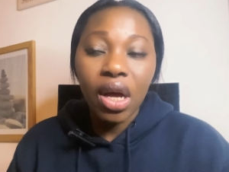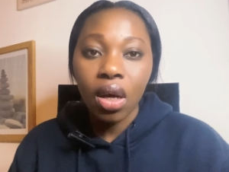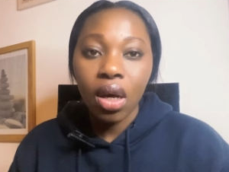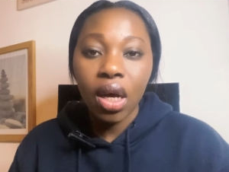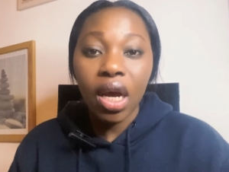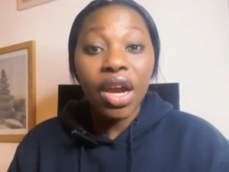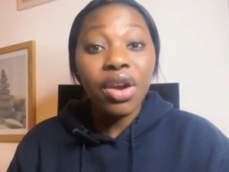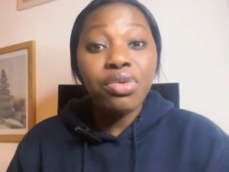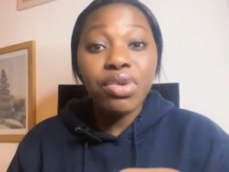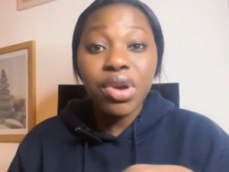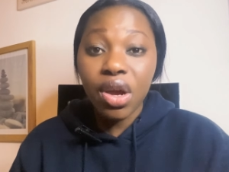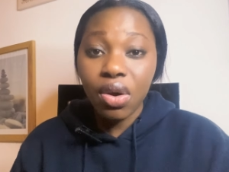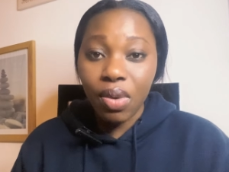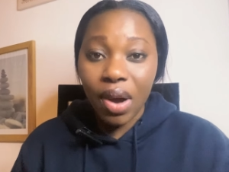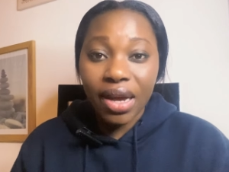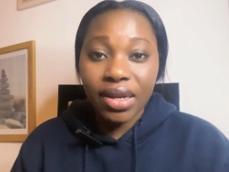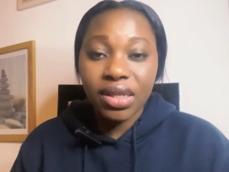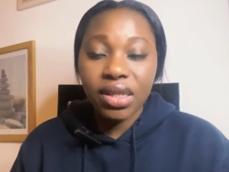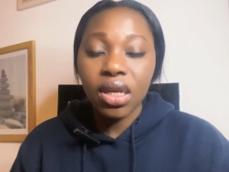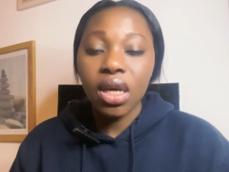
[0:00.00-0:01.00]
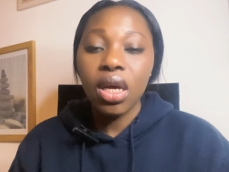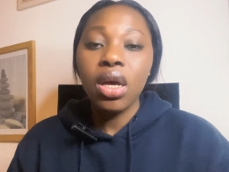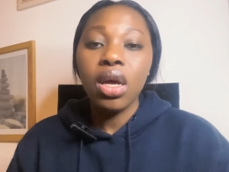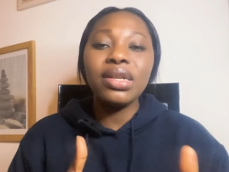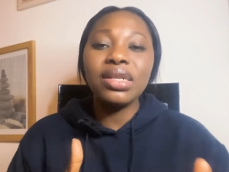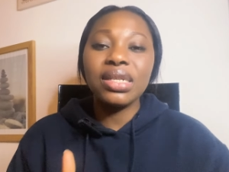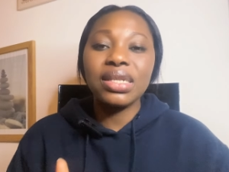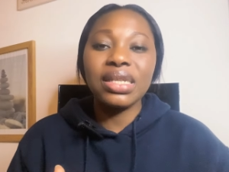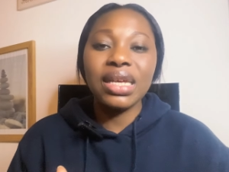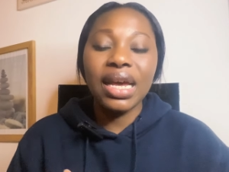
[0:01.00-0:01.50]
career wise
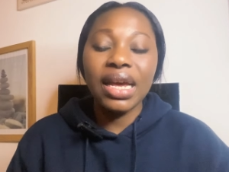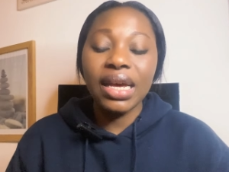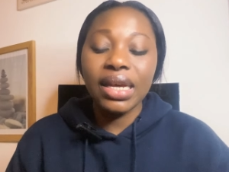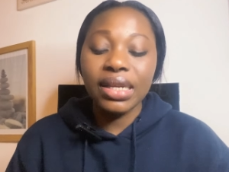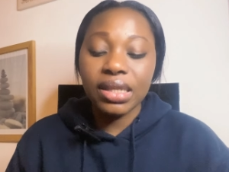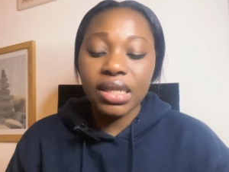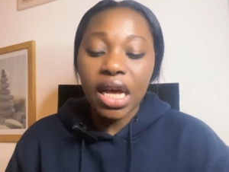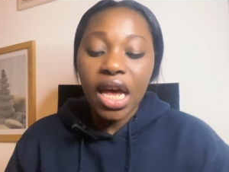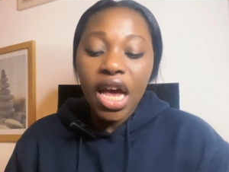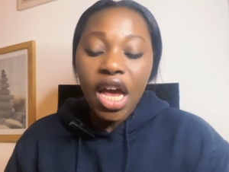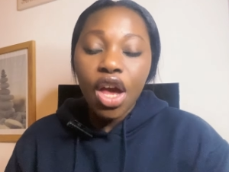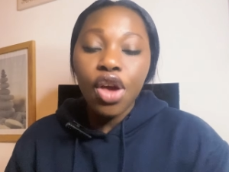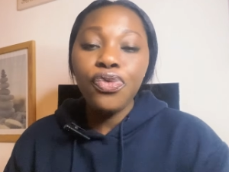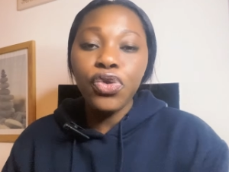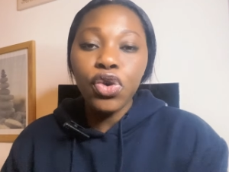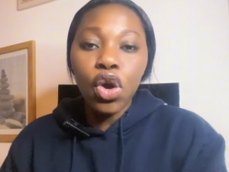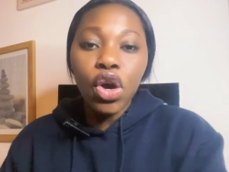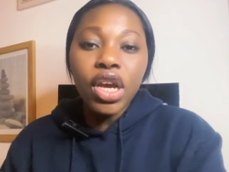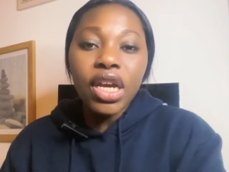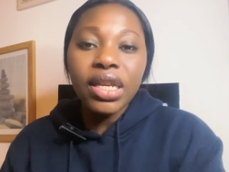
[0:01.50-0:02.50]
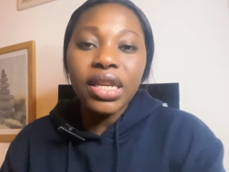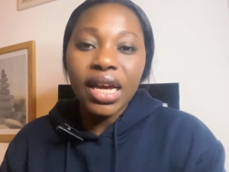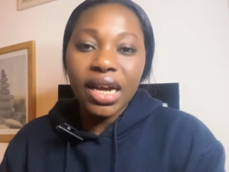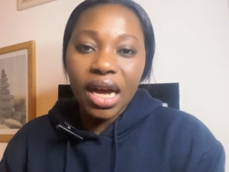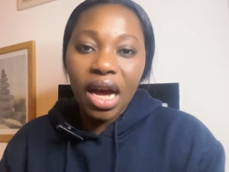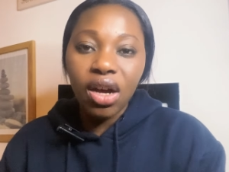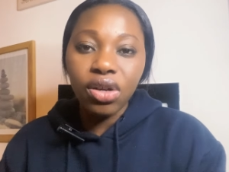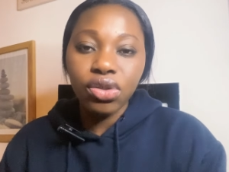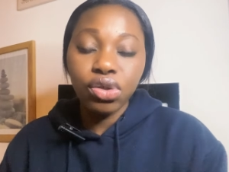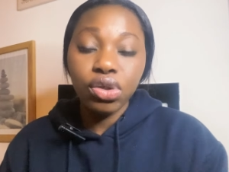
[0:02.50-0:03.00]
I say is if you're in the
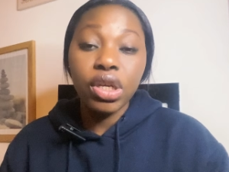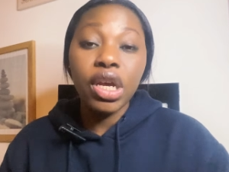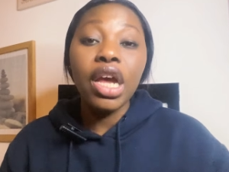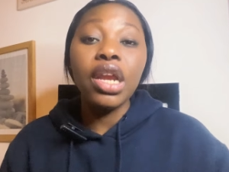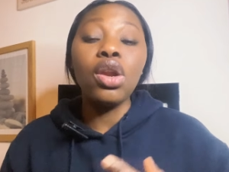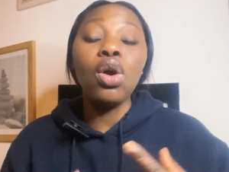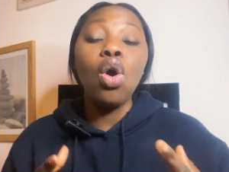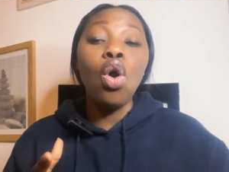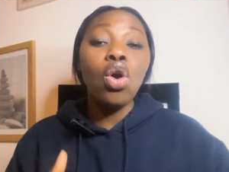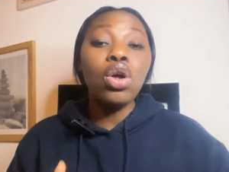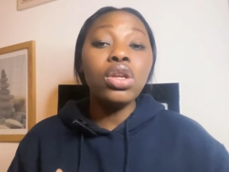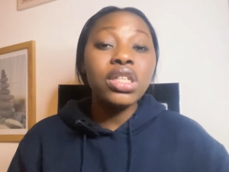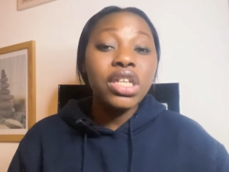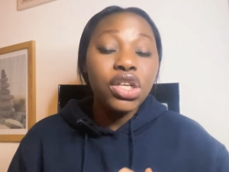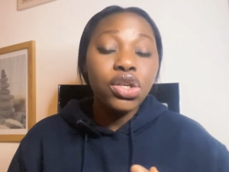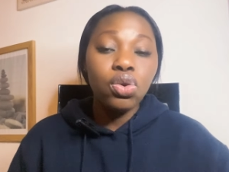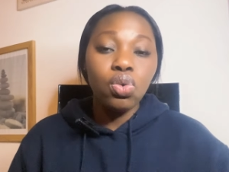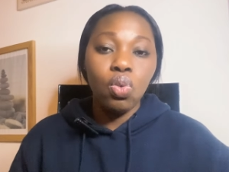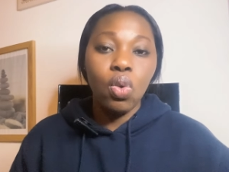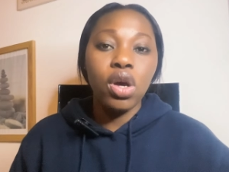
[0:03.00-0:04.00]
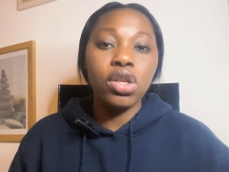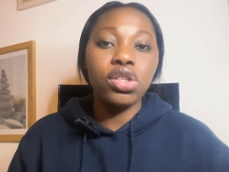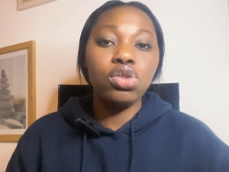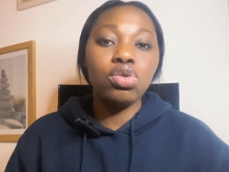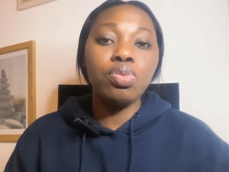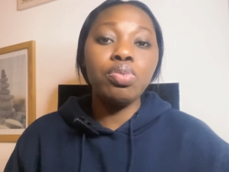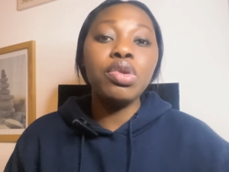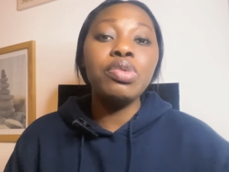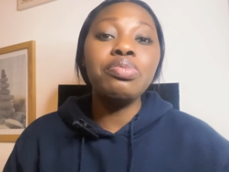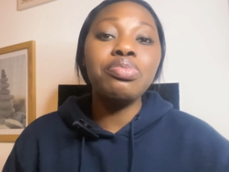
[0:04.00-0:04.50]
country and only you want
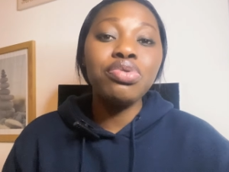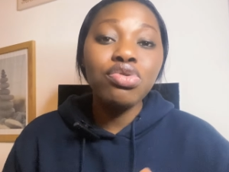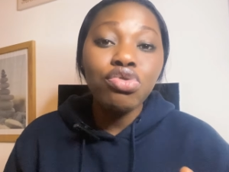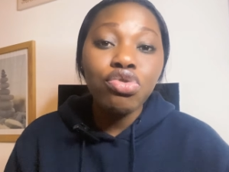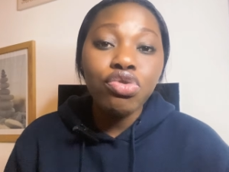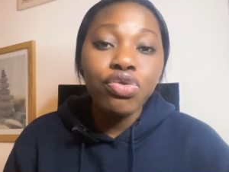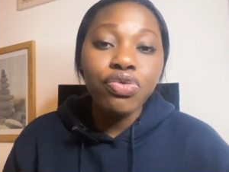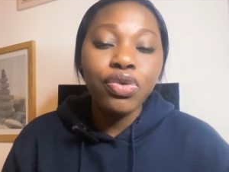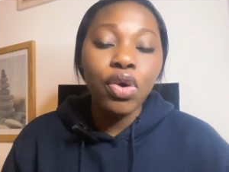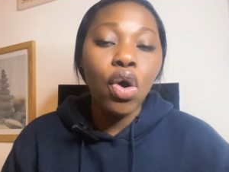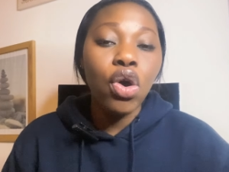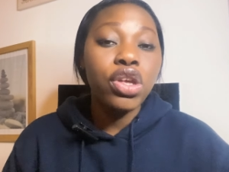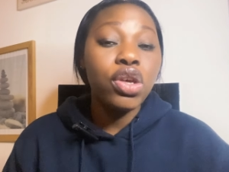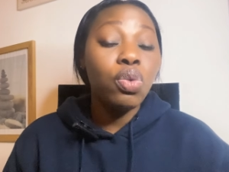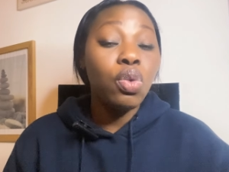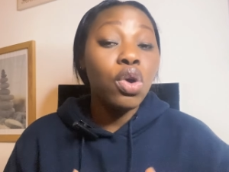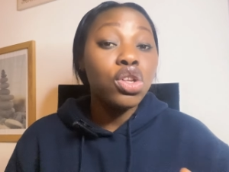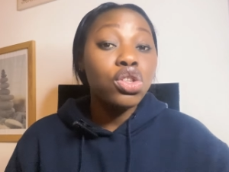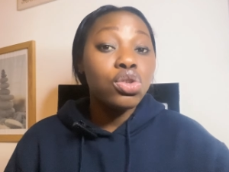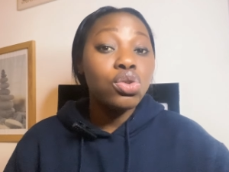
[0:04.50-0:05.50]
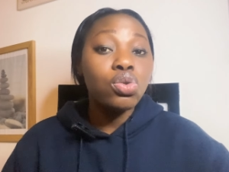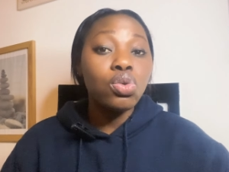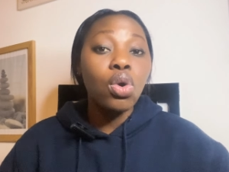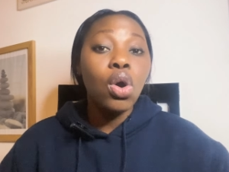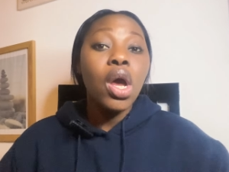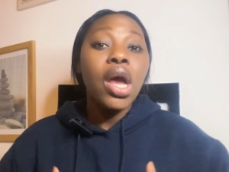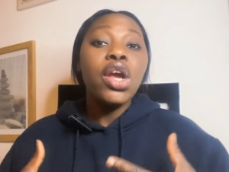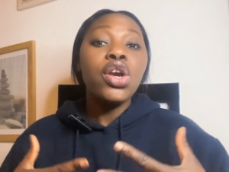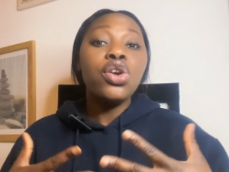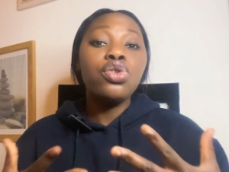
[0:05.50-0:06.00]
to improve or you want
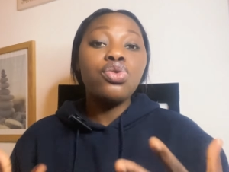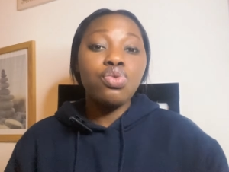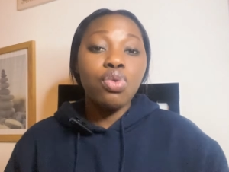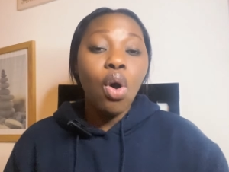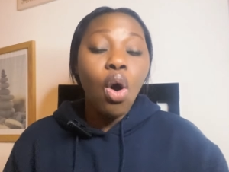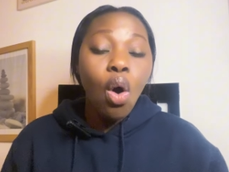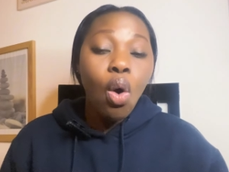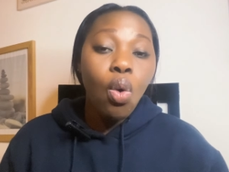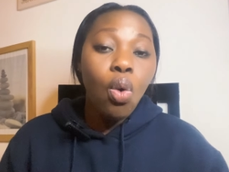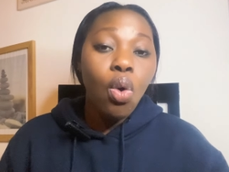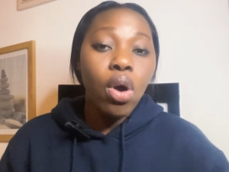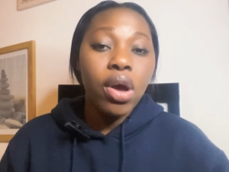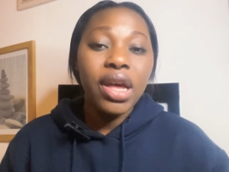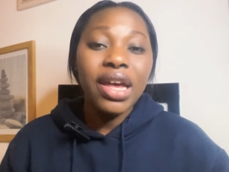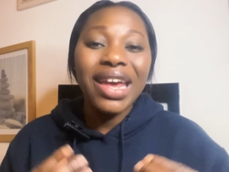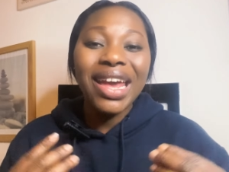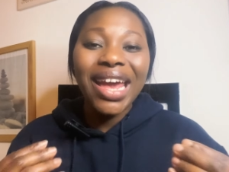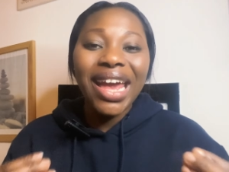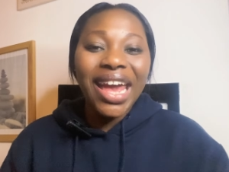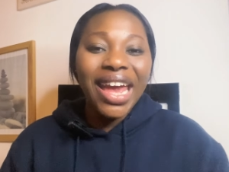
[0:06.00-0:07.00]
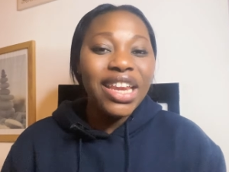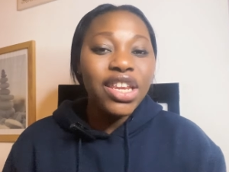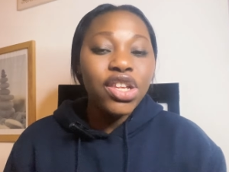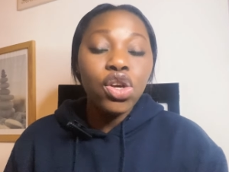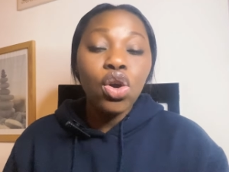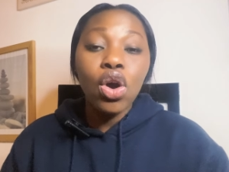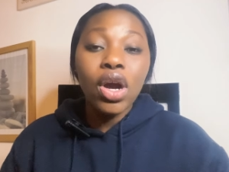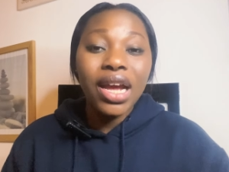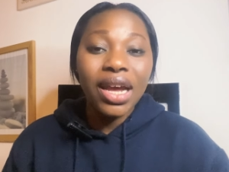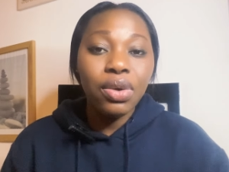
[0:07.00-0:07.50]
to grow in
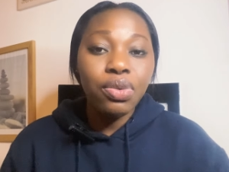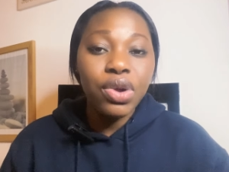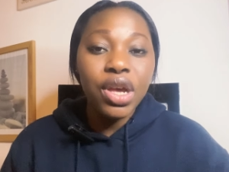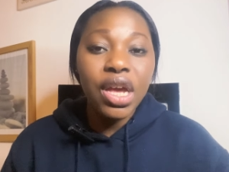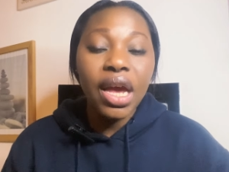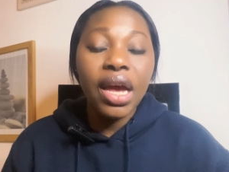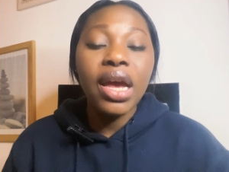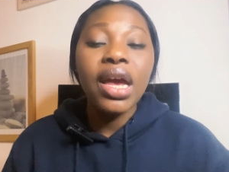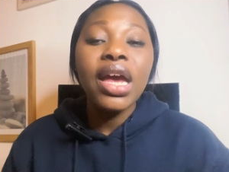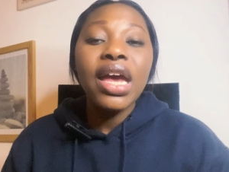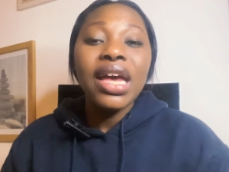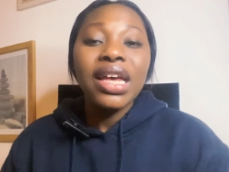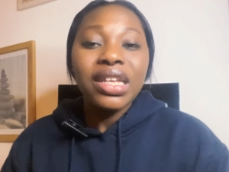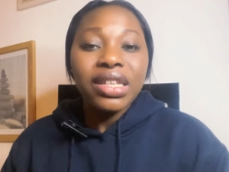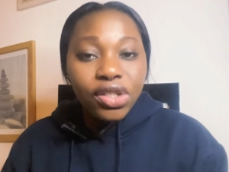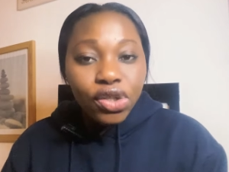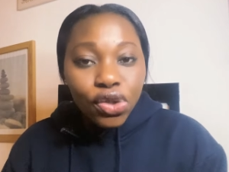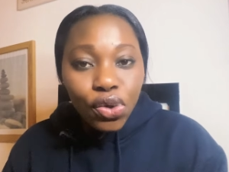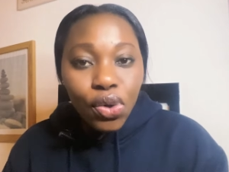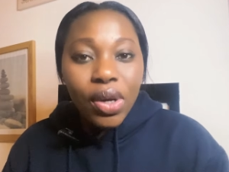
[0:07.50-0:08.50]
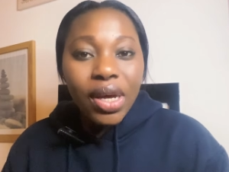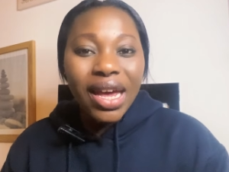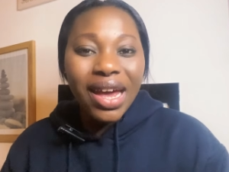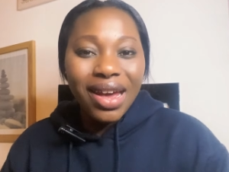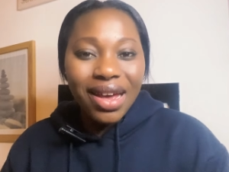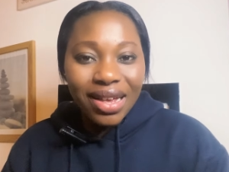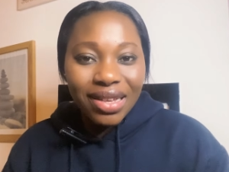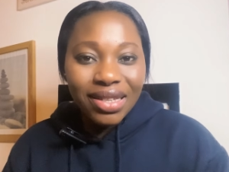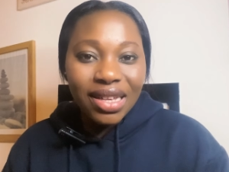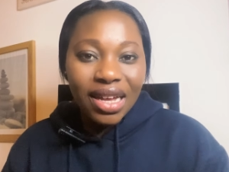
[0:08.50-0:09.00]
your career UK
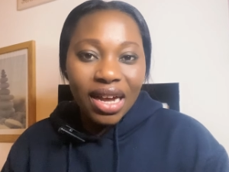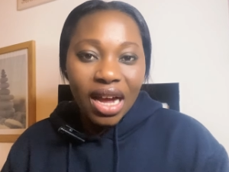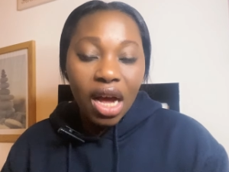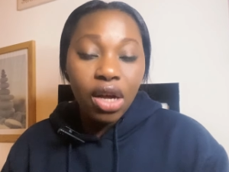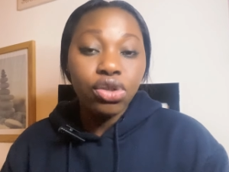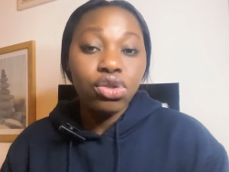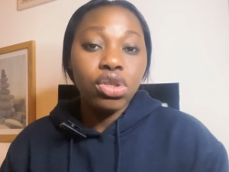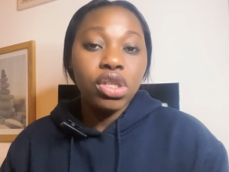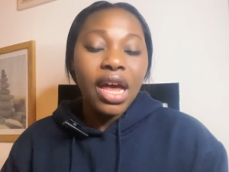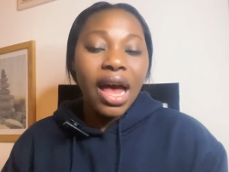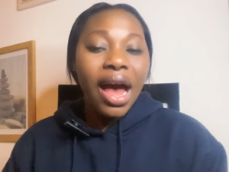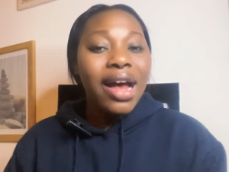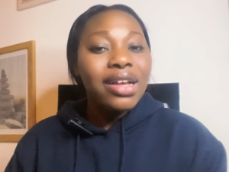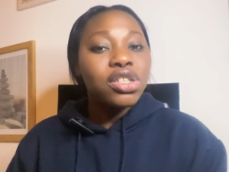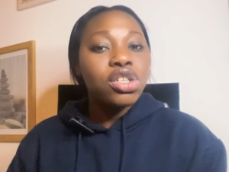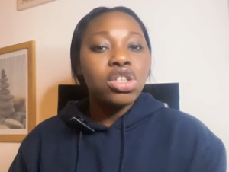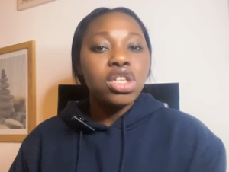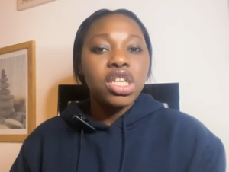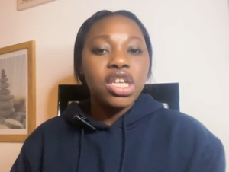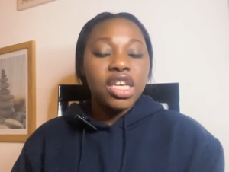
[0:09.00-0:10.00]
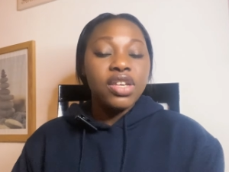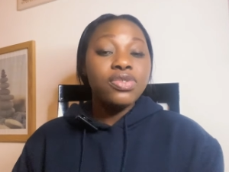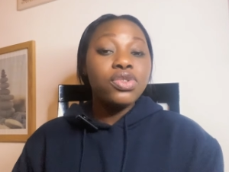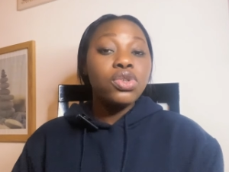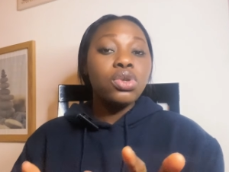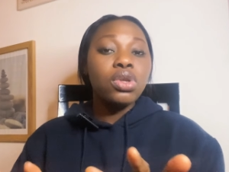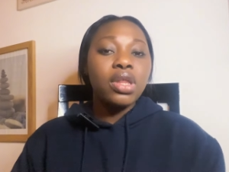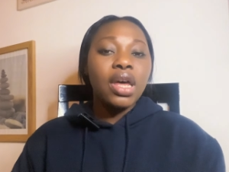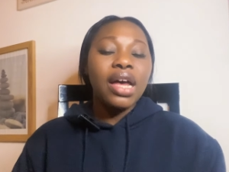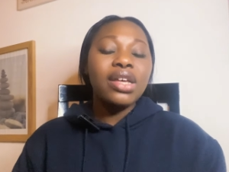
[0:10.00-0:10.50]
is the country that actually gives
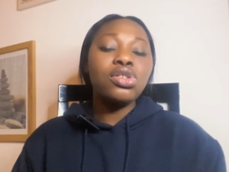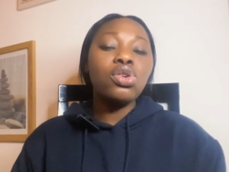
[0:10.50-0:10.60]
you that.